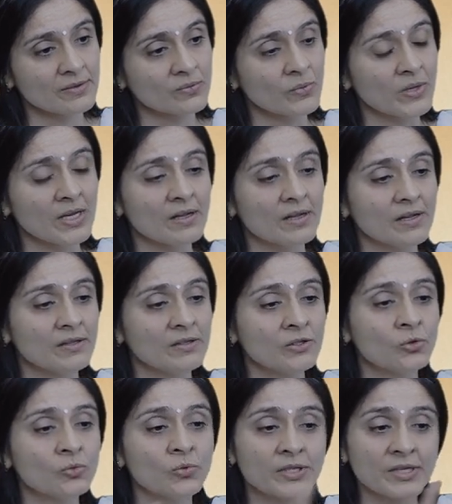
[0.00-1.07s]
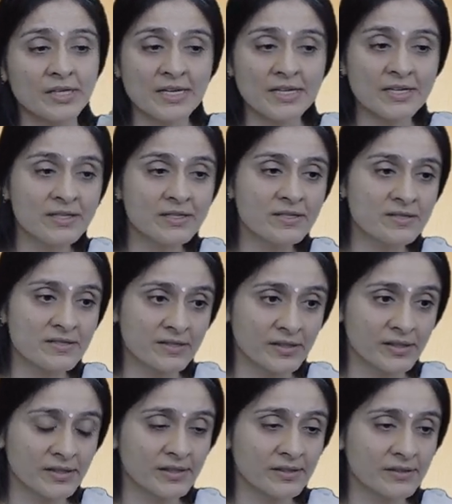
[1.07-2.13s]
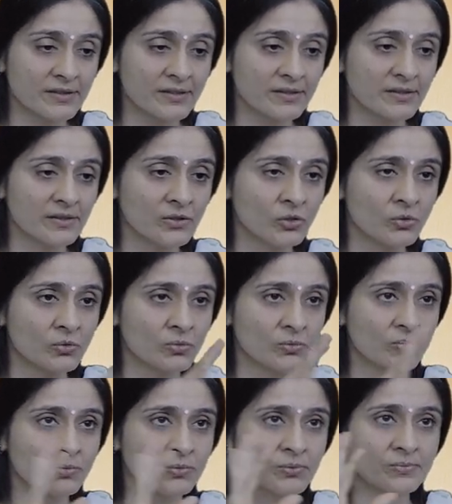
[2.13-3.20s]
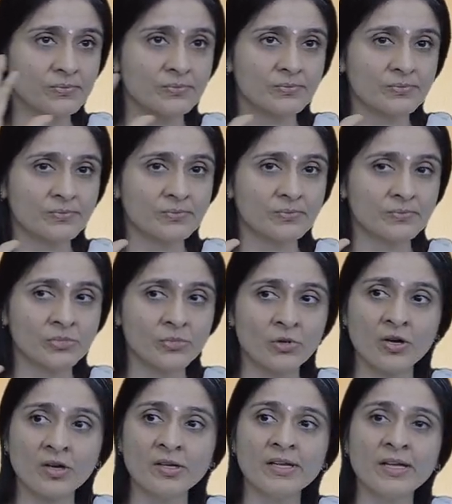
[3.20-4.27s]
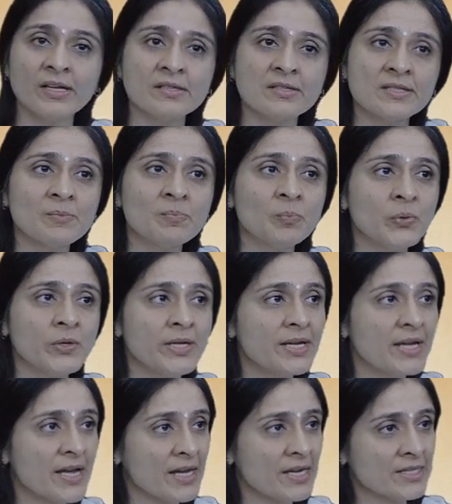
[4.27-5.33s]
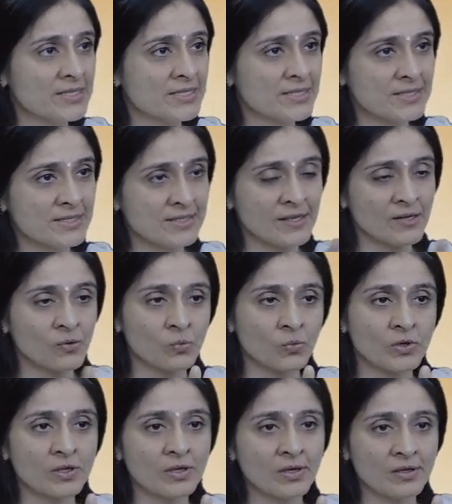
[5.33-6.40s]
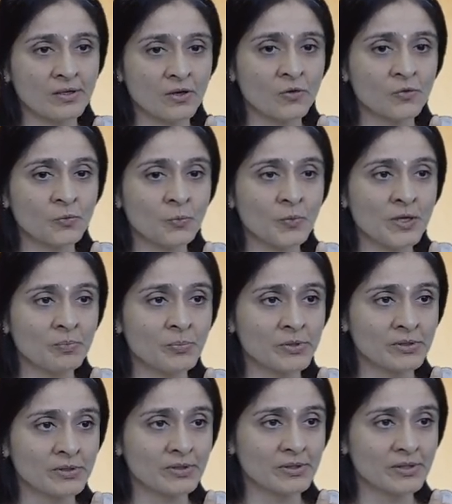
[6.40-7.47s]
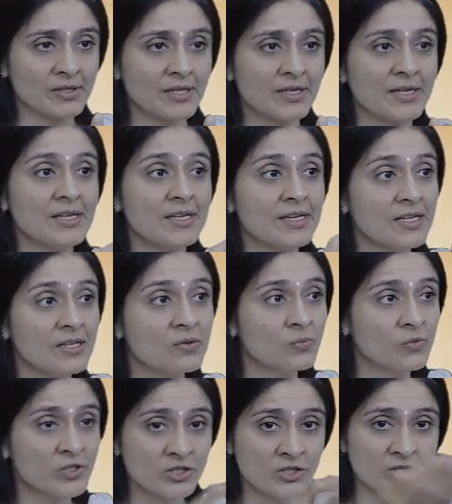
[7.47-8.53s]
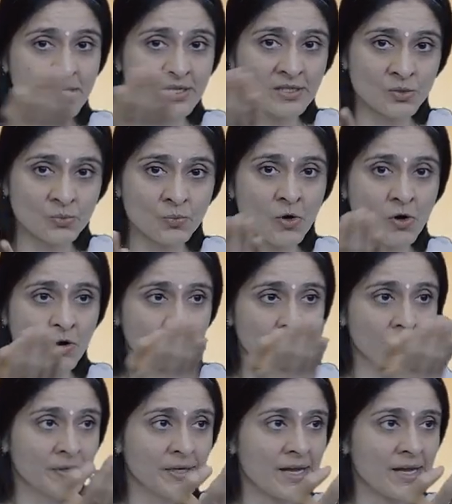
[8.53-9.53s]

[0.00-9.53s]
When you were ignorant, you thought there is a pre-existing world of people in which there is mom,